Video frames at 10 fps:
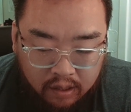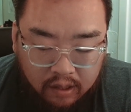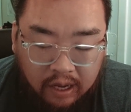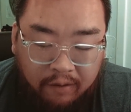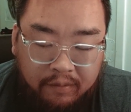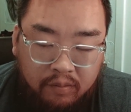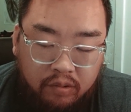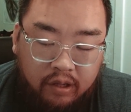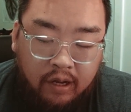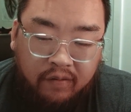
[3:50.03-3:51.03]
that have been
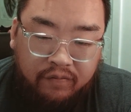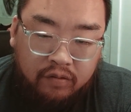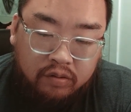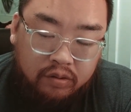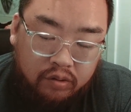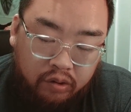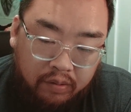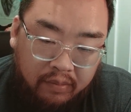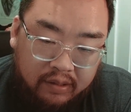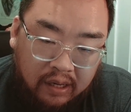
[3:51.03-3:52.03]
really helpful
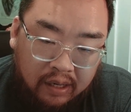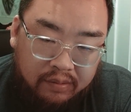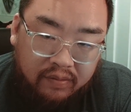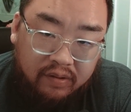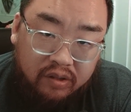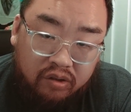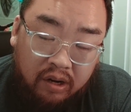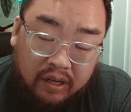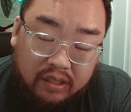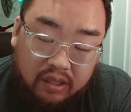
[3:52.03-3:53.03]
during my times of
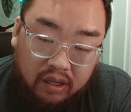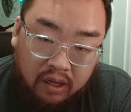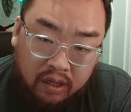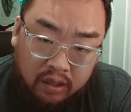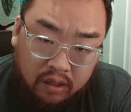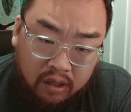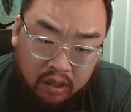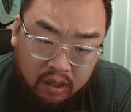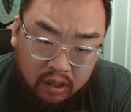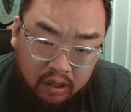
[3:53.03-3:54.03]
distress and
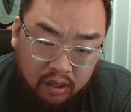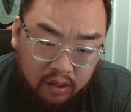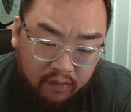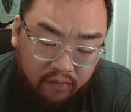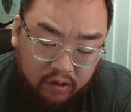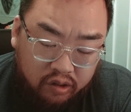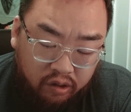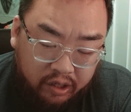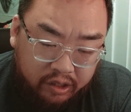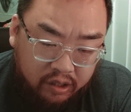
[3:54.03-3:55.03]

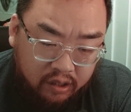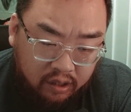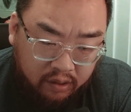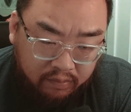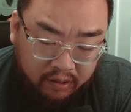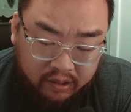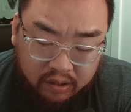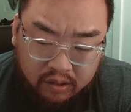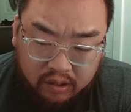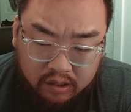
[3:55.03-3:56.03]
frustration and mental
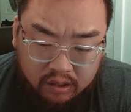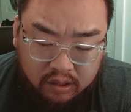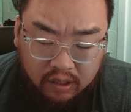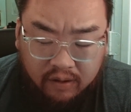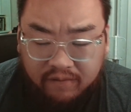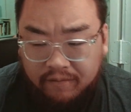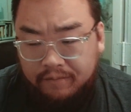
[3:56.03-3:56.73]
illness and stuff.